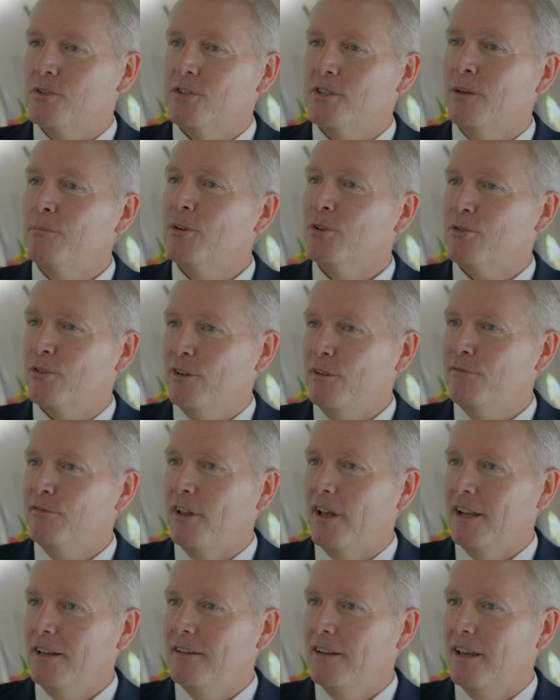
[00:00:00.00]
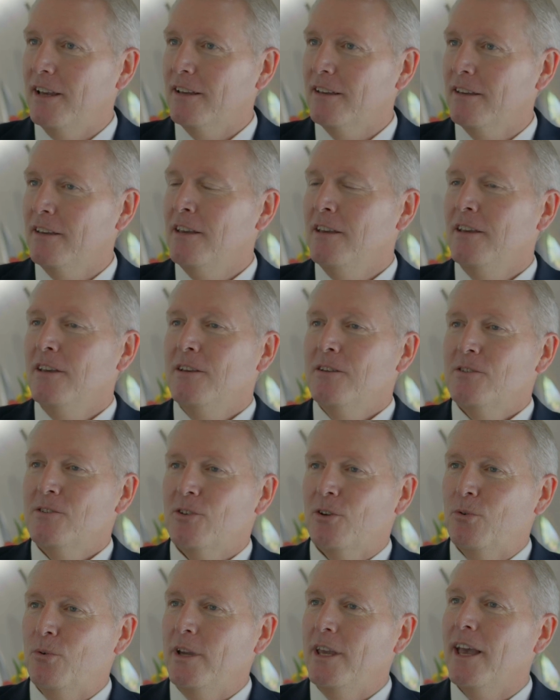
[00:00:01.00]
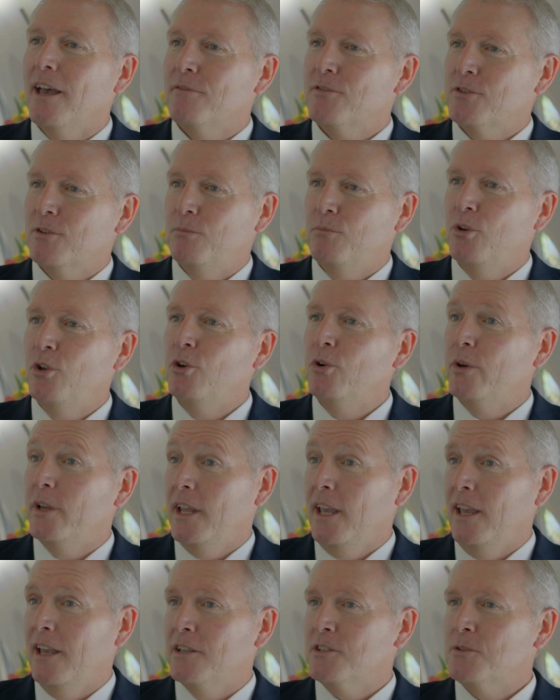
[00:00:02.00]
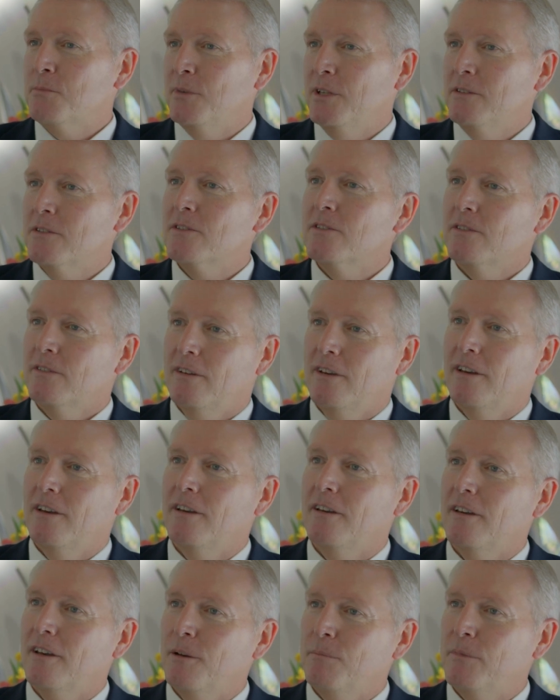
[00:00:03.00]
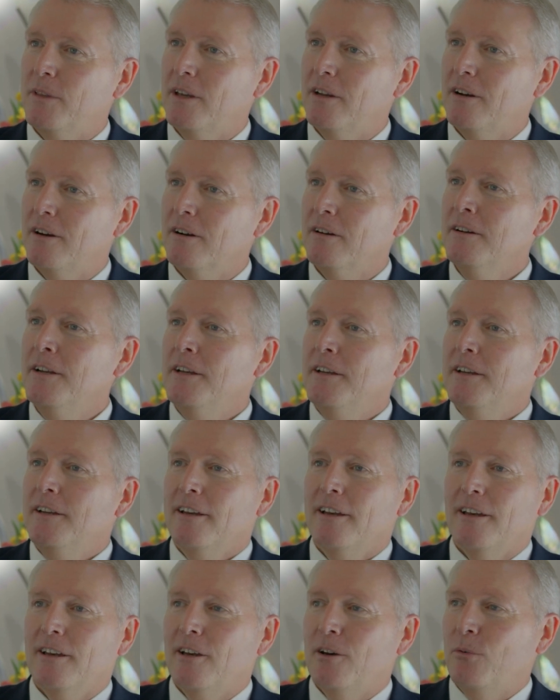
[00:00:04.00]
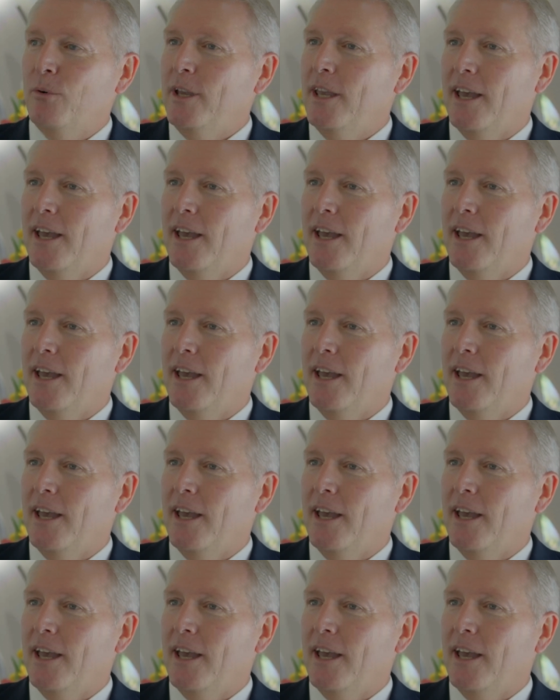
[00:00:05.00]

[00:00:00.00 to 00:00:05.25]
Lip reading: symmetry flight deck. So we have some new enhancements up there. We